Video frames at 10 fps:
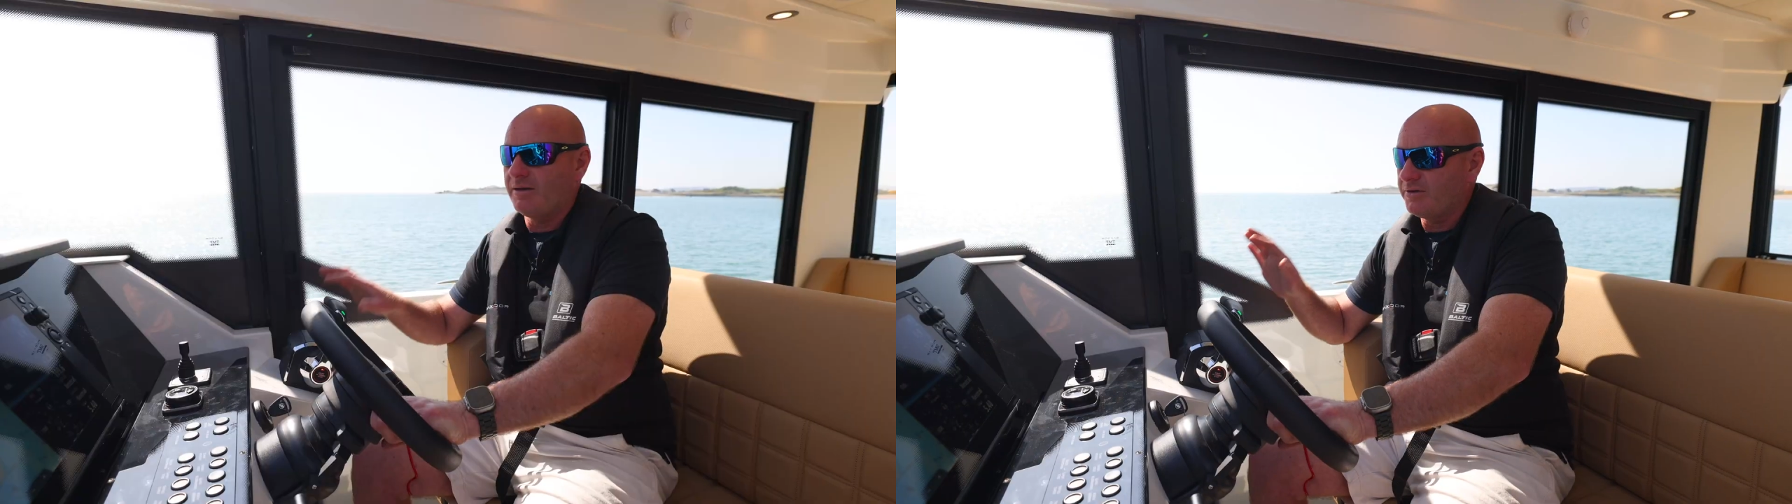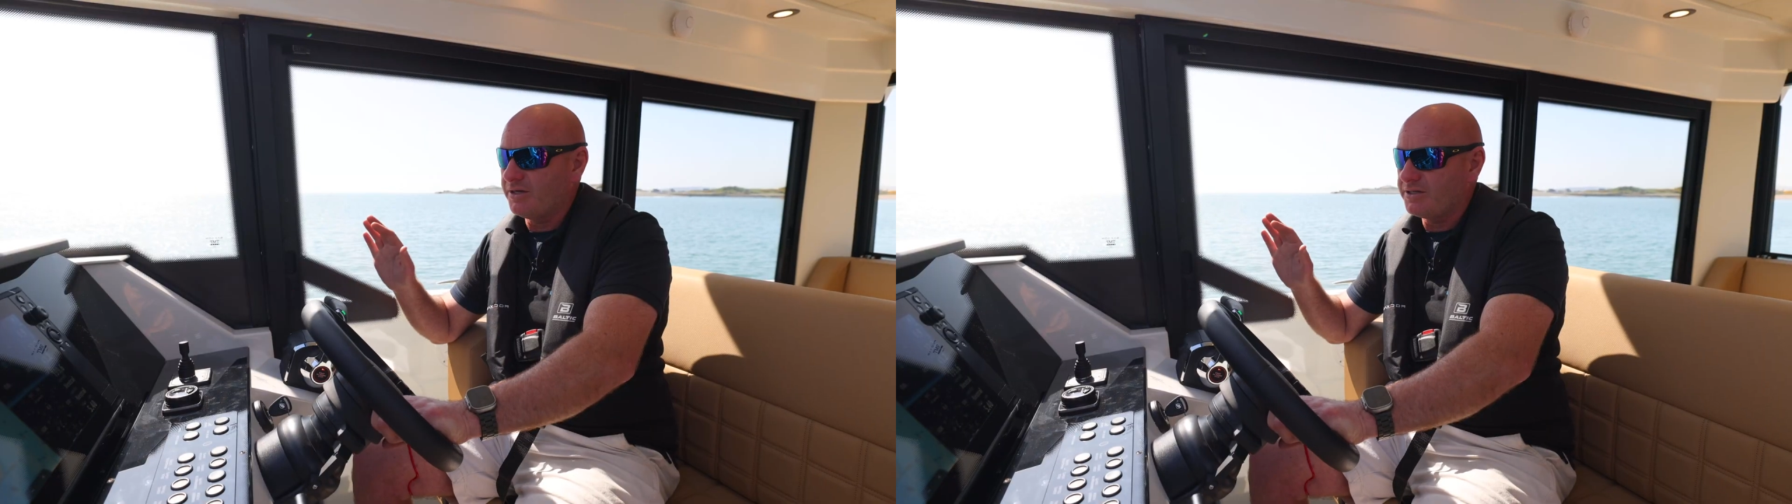
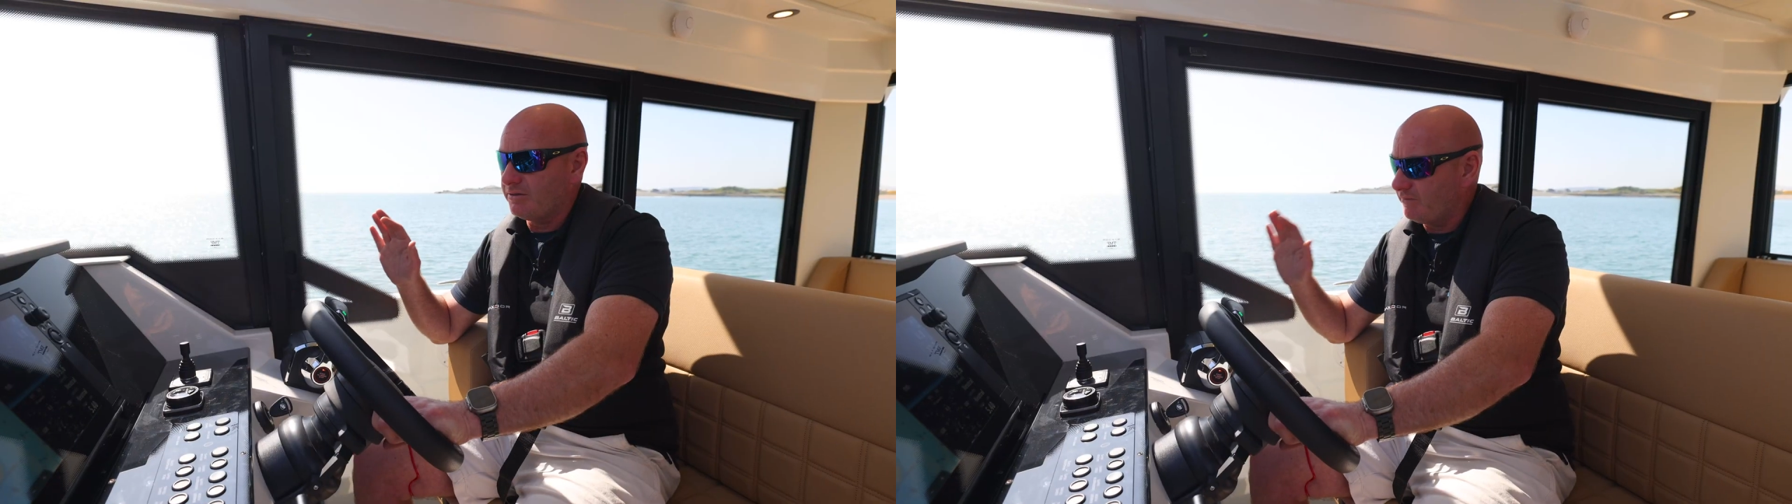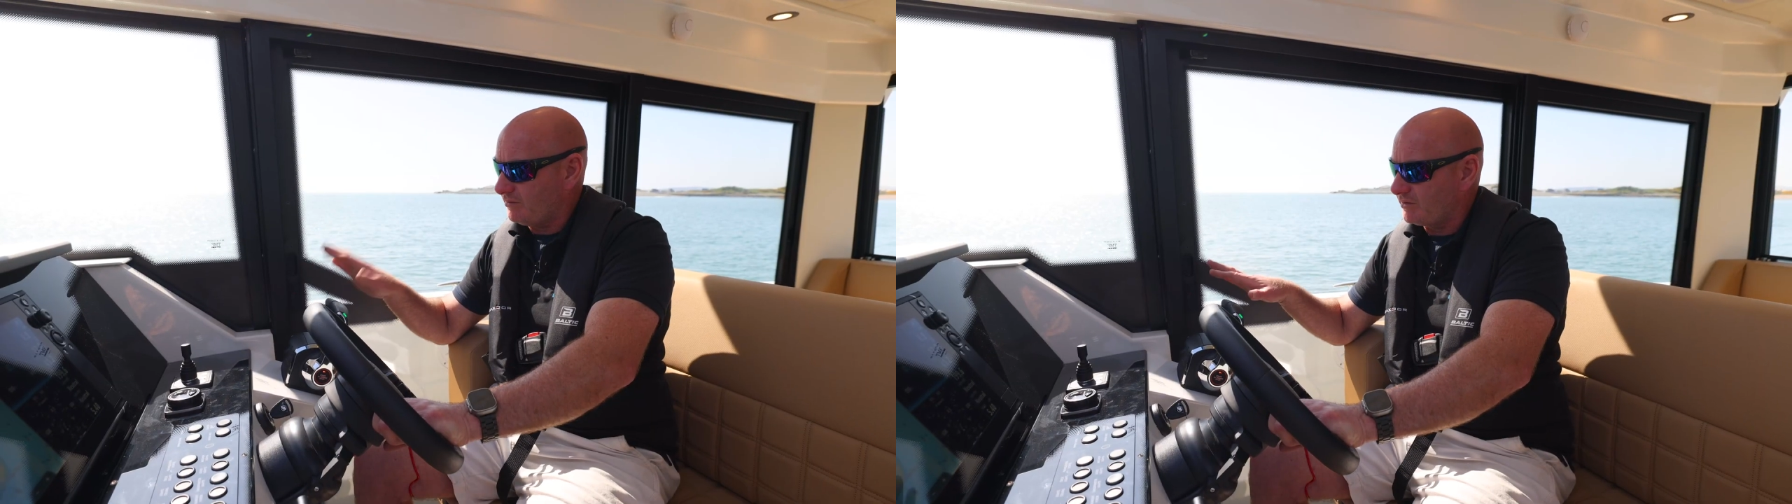I'm going to
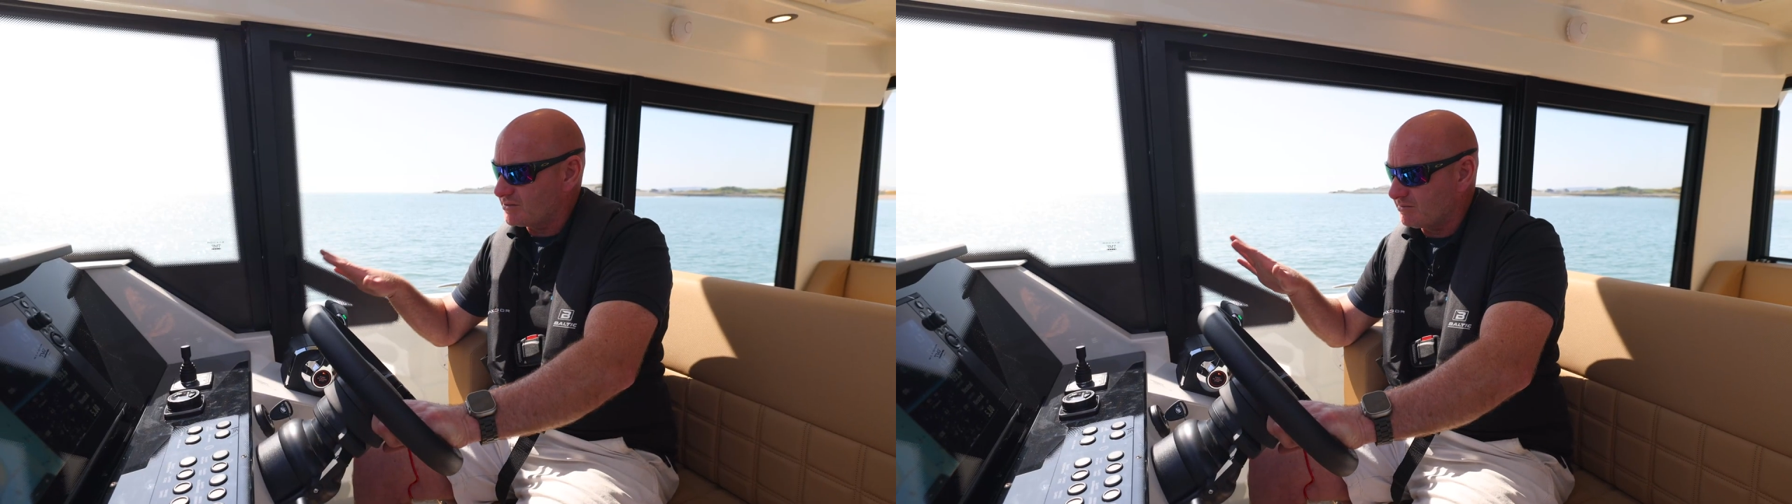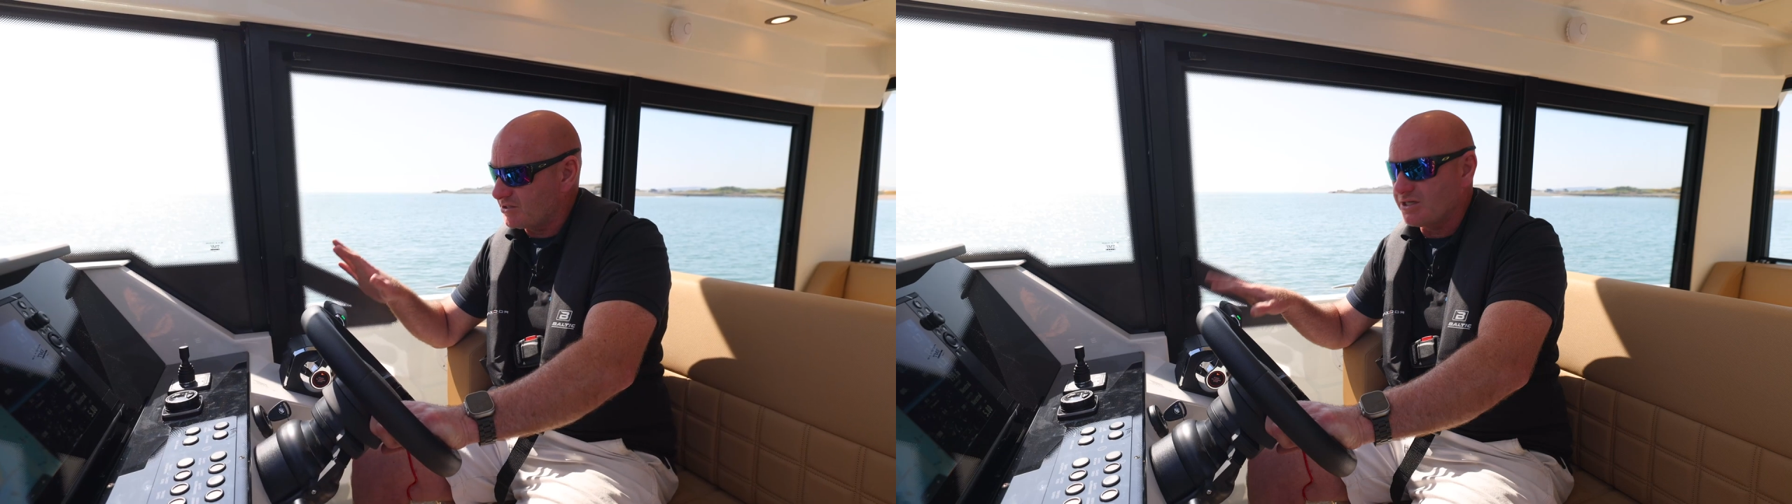do a few
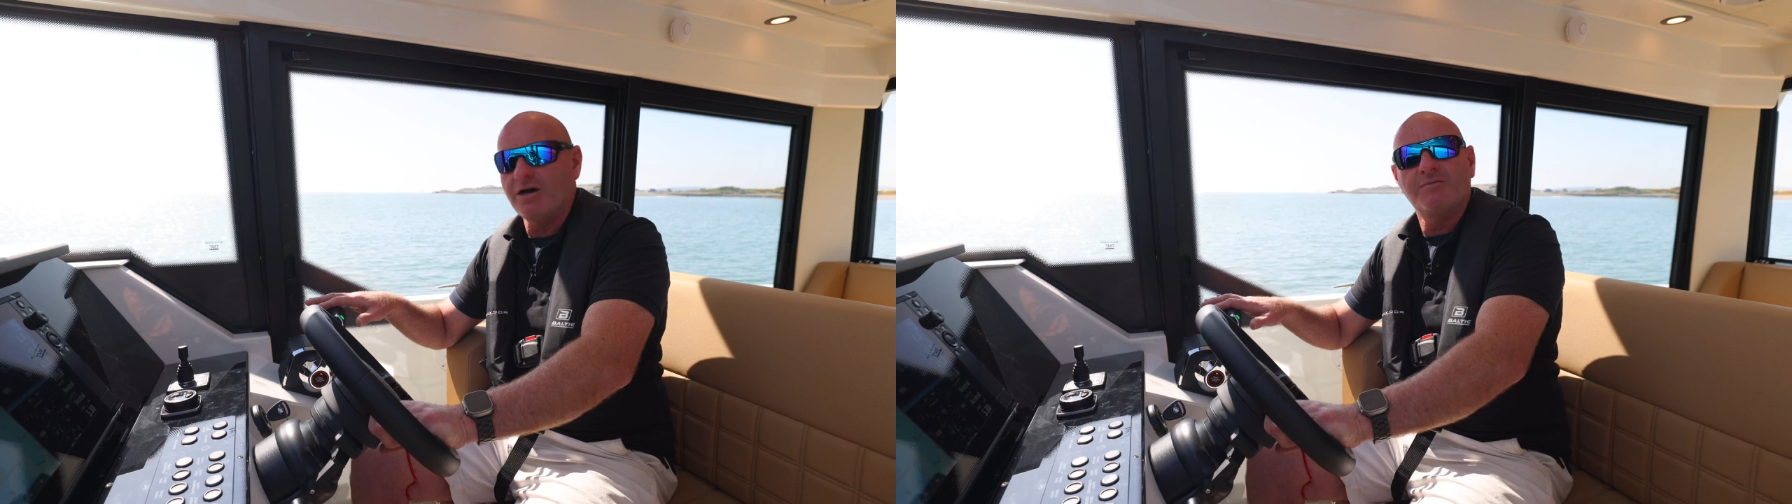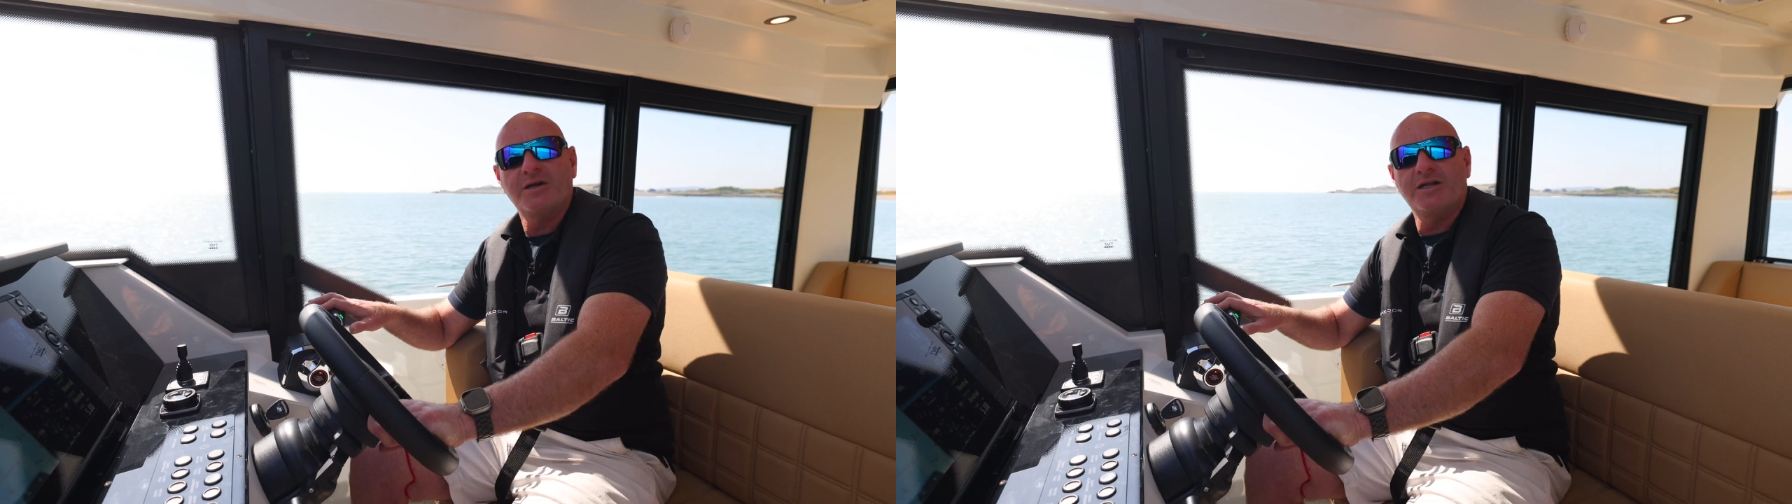things. I'm going to
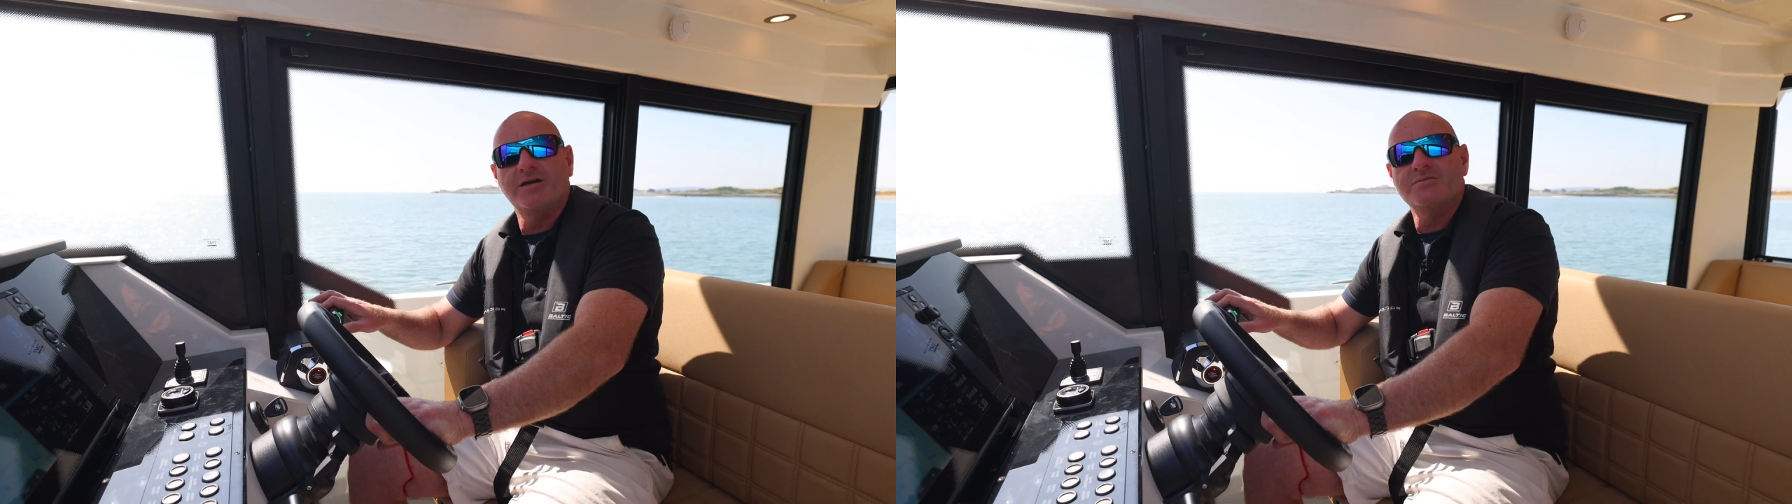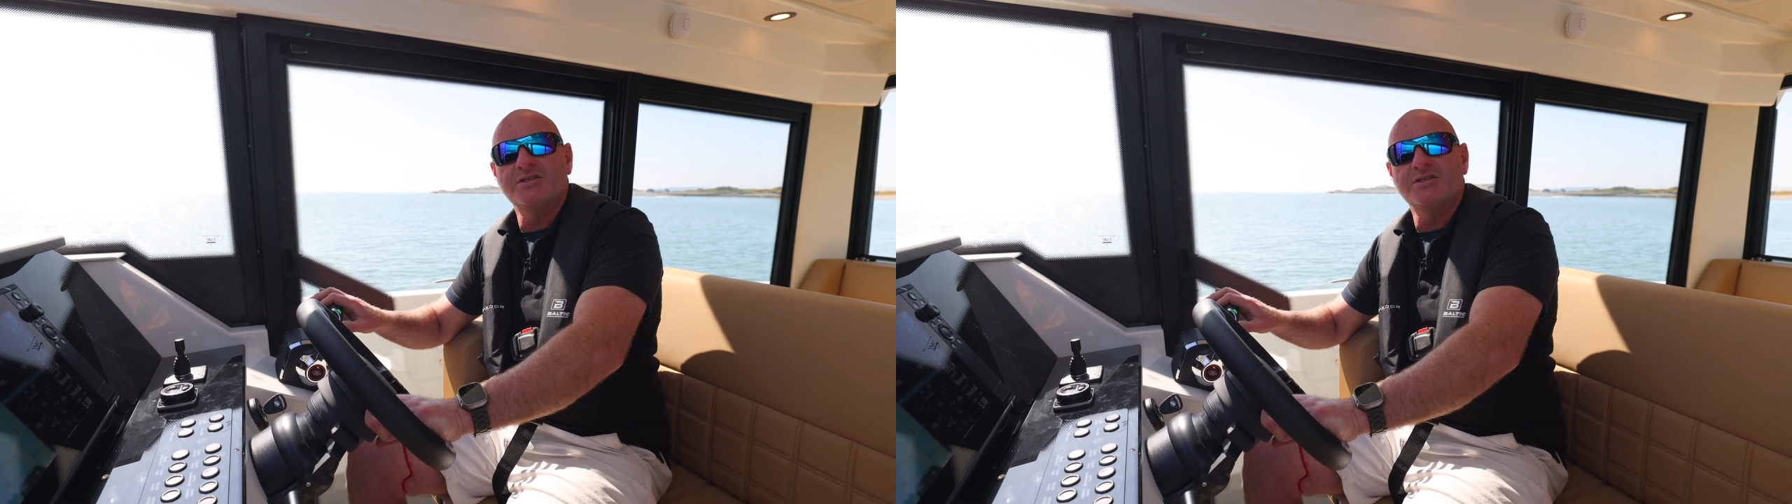start off bringing it up